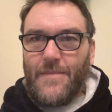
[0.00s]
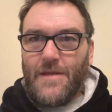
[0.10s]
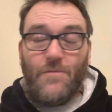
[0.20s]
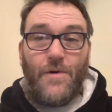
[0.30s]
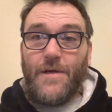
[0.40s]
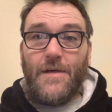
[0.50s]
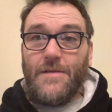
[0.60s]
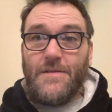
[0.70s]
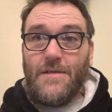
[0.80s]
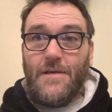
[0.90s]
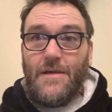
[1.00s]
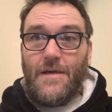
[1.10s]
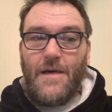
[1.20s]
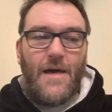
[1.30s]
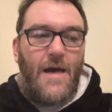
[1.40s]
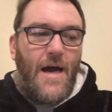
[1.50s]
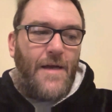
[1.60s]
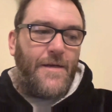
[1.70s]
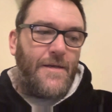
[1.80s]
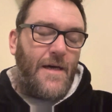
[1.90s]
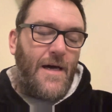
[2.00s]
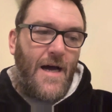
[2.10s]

It's what it is. And